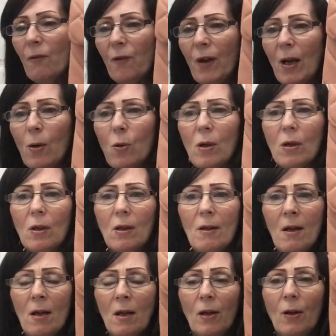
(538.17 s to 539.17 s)
foul
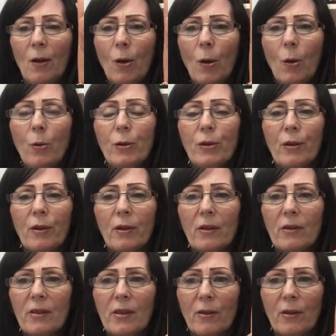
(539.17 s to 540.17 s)

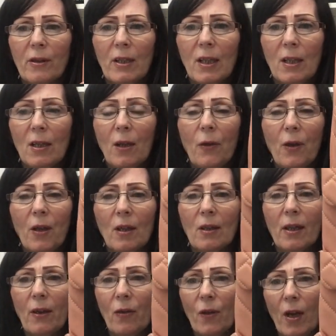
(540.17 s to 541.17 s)
odors or anything
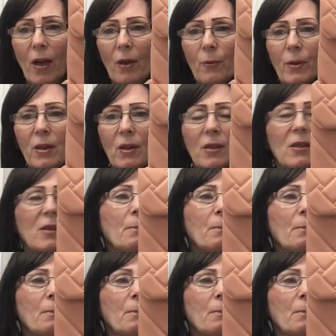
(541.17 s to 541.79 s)
like that with this